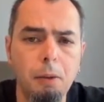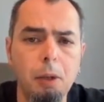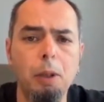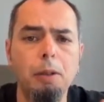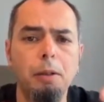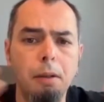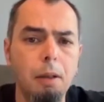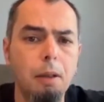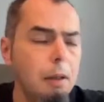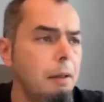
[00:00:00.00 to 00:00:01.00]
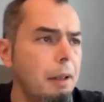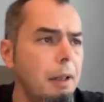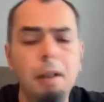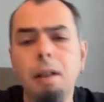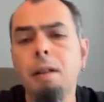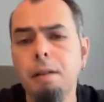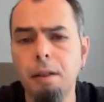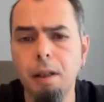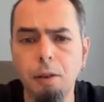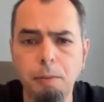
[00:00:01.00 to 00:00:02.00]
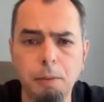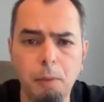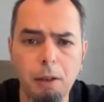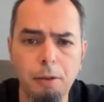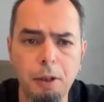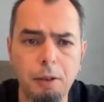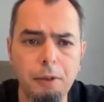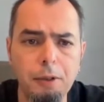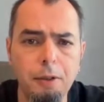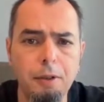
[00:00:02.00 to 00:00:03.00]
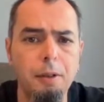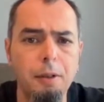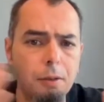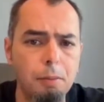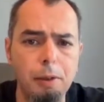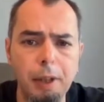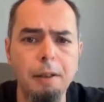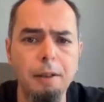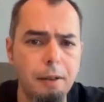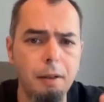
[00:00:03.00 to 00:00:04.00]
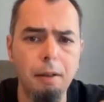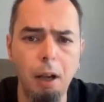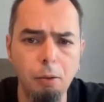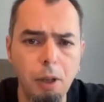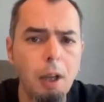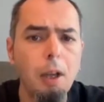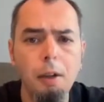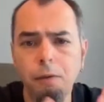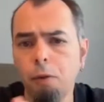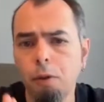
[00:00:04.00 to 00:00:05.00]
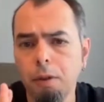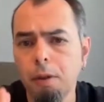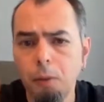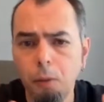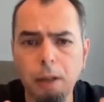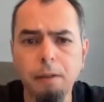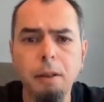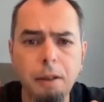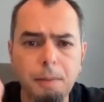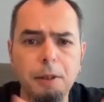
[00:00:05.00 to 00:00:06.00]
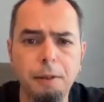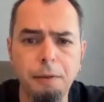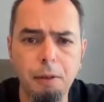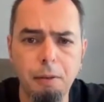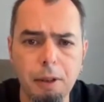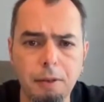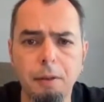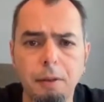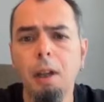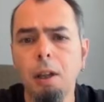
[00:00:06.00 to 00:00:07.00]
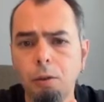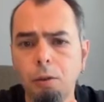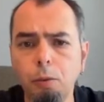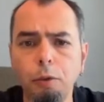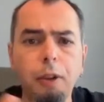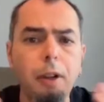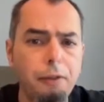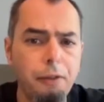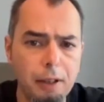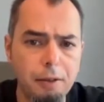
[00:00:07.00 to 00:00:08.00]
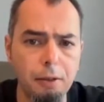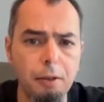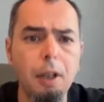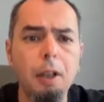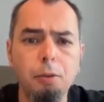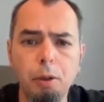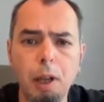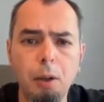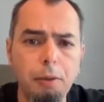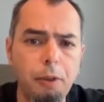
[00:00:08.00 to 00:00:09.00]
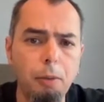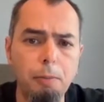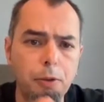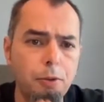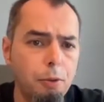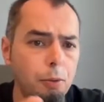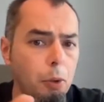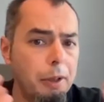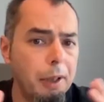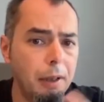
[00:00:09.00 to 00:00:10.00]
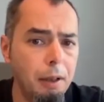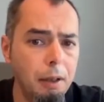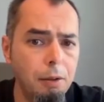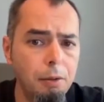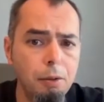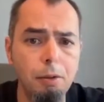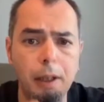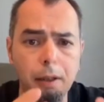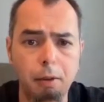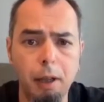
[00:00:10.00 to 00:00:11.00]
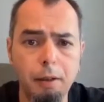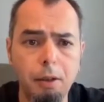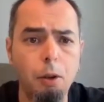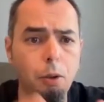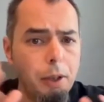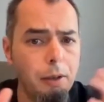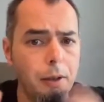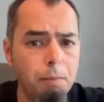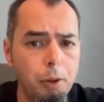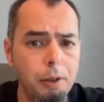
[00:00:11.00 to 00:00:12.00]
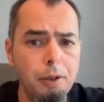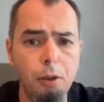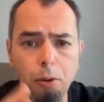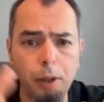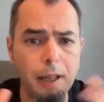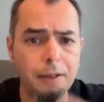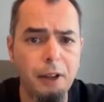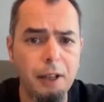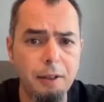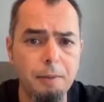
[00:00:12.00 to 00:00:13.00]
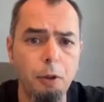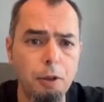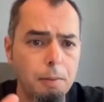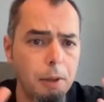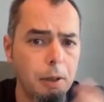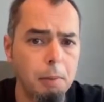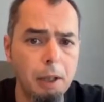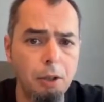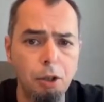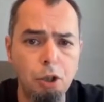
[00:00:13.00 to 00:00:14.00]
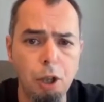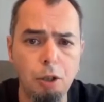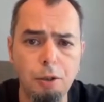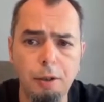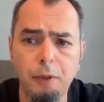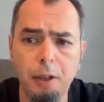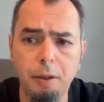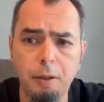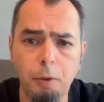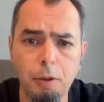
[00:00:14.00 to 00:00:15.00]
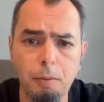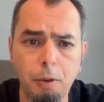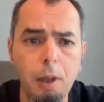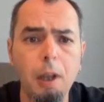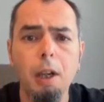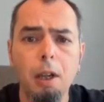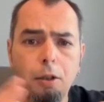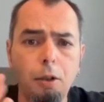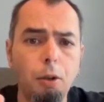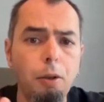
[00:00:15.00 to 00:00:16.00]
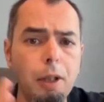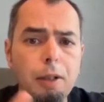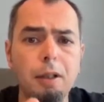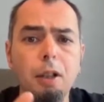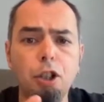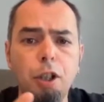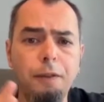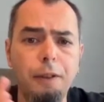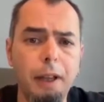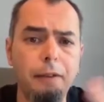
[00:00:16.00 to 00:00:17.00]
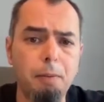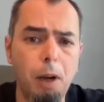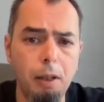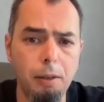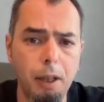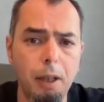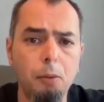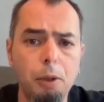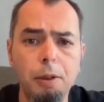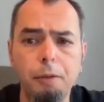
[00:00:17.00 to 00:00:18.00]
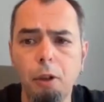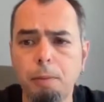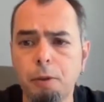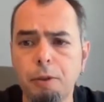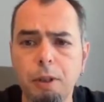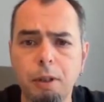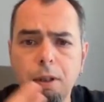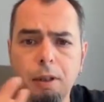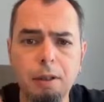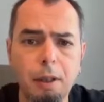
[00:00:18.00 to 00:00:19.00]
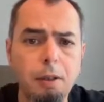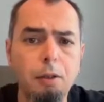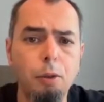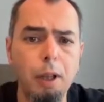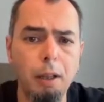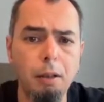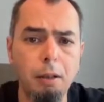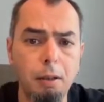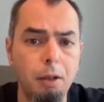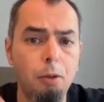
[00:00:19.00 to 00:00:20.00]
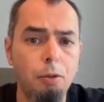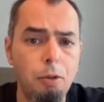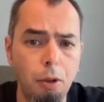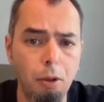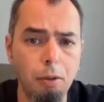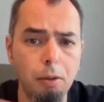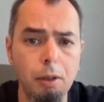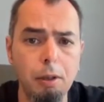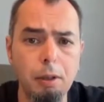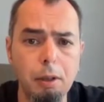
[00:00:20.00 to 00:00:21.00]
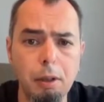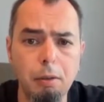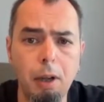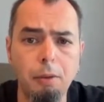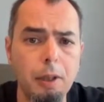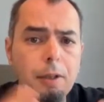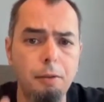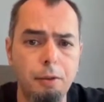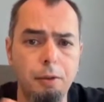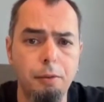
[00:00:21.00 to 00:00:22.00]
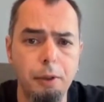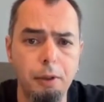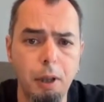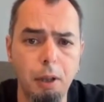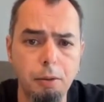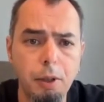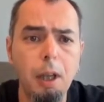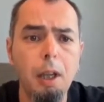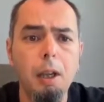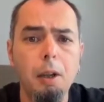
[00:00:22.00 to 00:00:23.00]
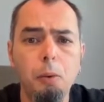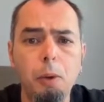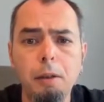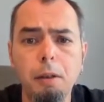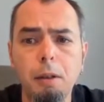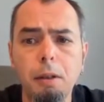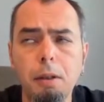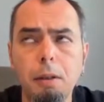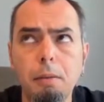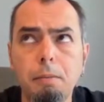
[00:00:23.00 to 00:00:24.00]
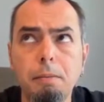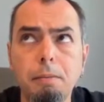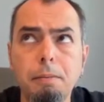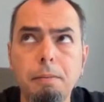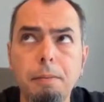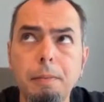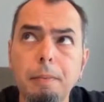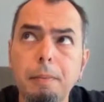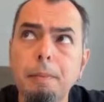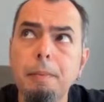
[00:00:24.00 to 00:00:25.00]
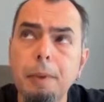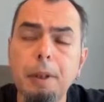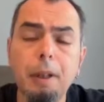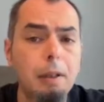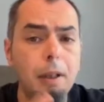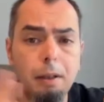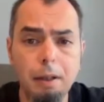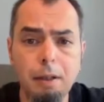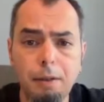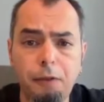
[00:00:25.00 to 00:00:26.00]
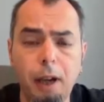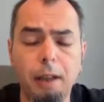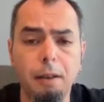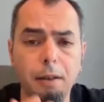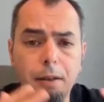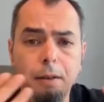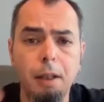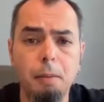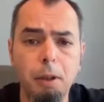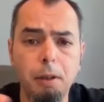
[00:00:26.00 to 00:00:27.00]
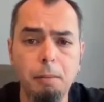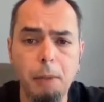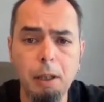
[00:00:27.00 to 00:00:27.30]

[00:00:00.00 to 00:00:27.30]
when the industry adopted microservices and the Kubernetes in the cloud for one specific reason: to move faster, to allow developers to do what they need to do, like write the code and deploy this code as fast as possible and make the changes as fast as possible. So this shift left paradigm where developers started to gain the control around the resources of the cloud, when this is fine. This enabled